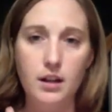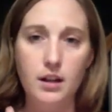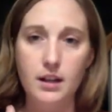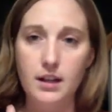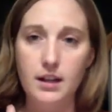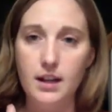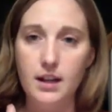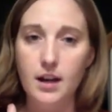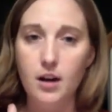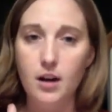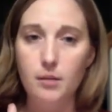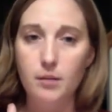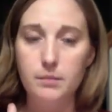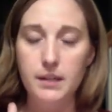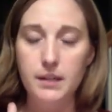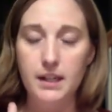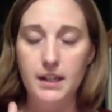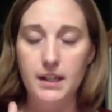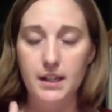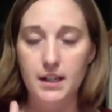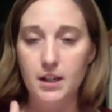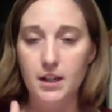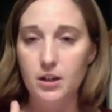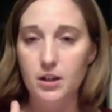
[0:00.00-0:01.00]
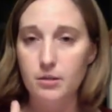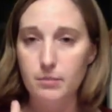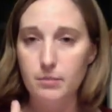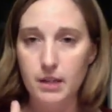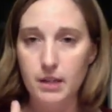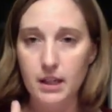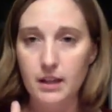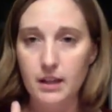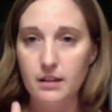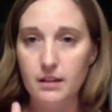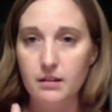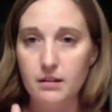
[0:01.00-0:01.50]
and it helped. I didn't hear him
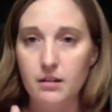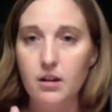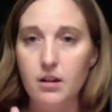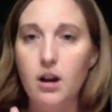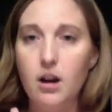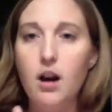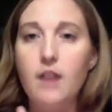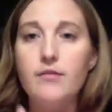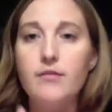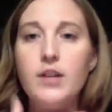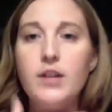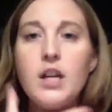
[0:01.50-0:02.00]
again cough.